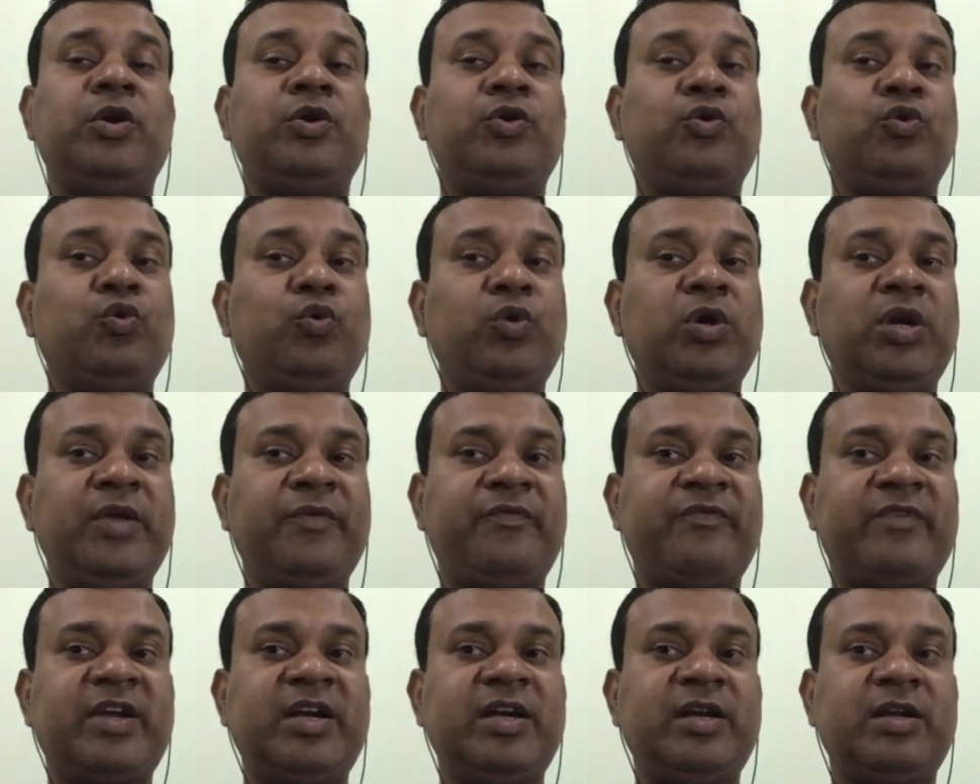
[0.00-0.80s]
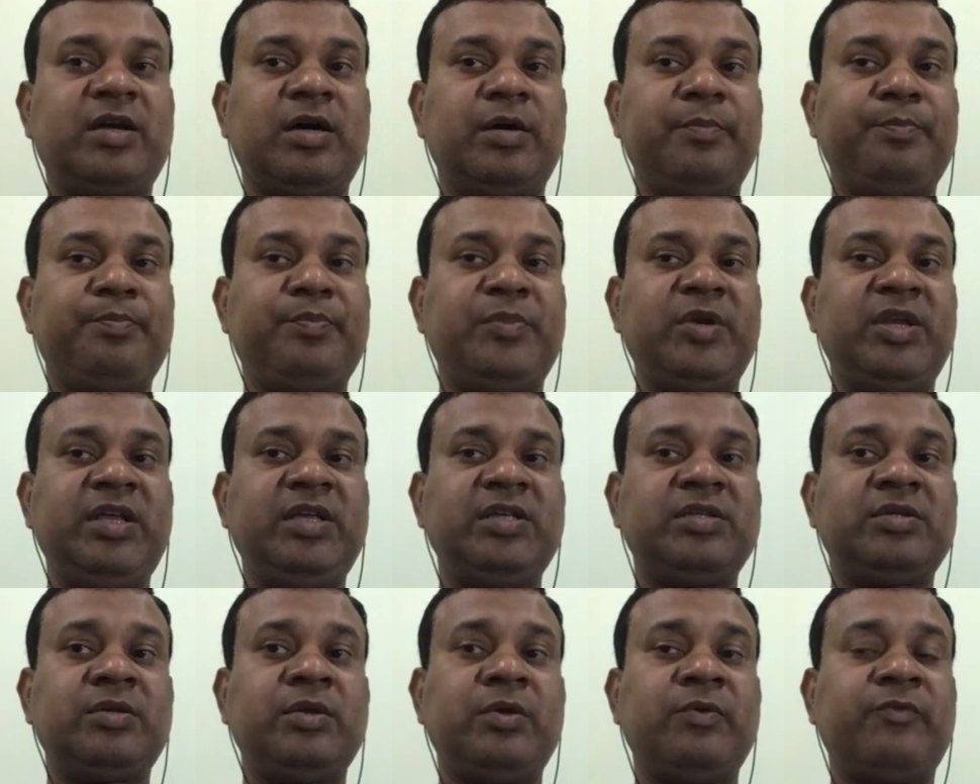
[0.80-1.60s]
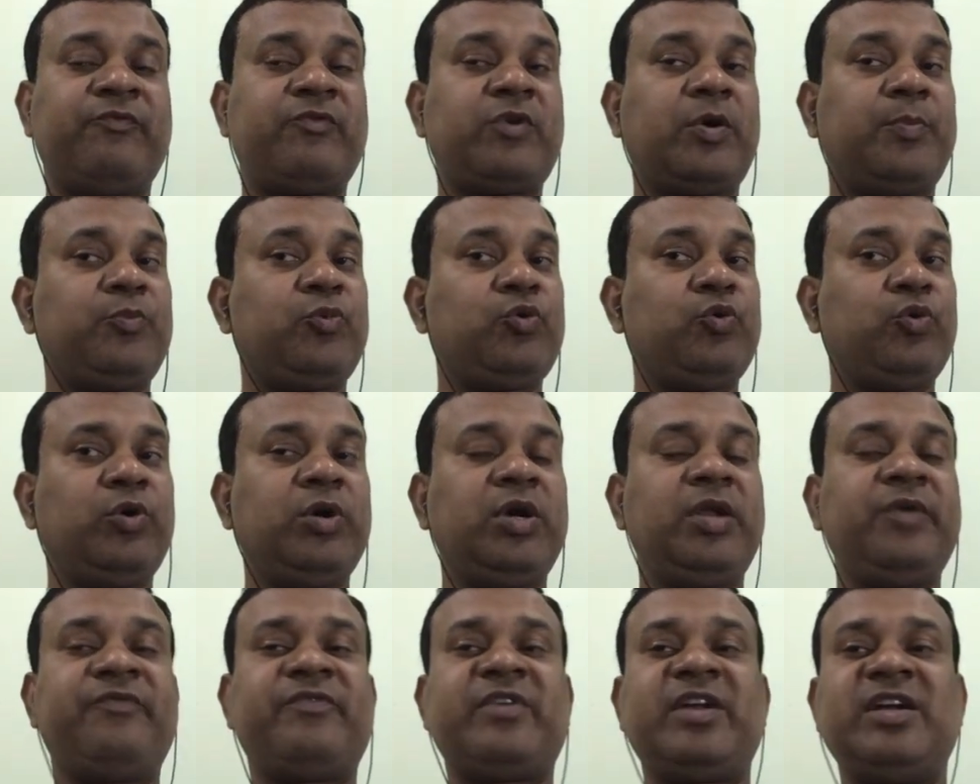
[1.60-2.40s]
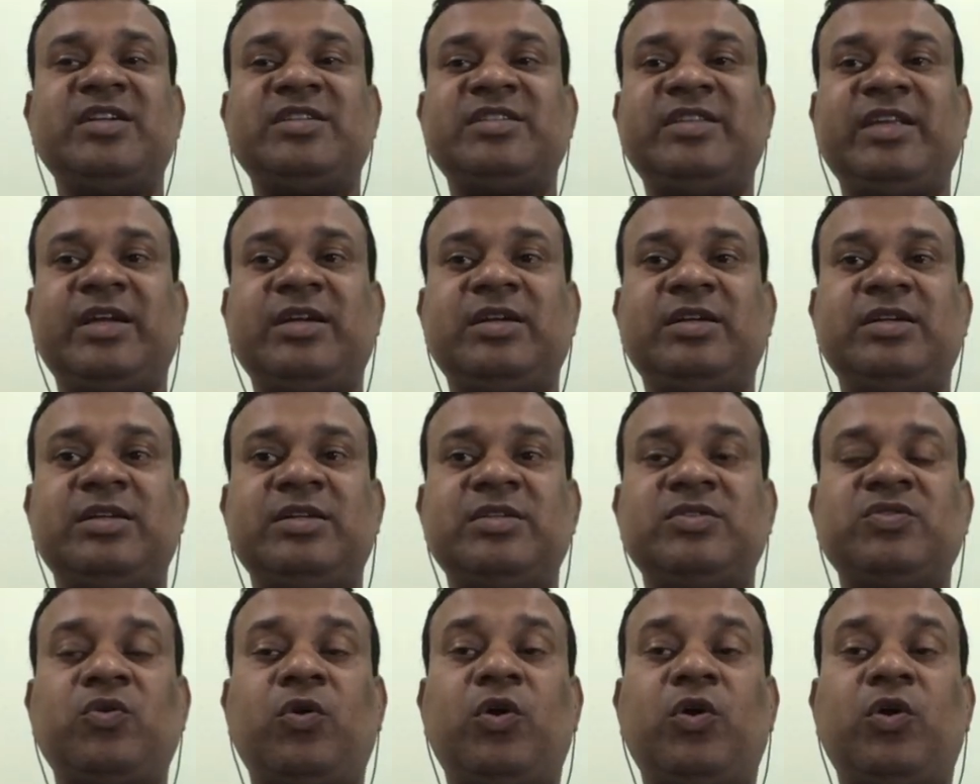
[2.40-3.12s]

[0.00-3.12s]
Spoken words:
two different companies from two different sectors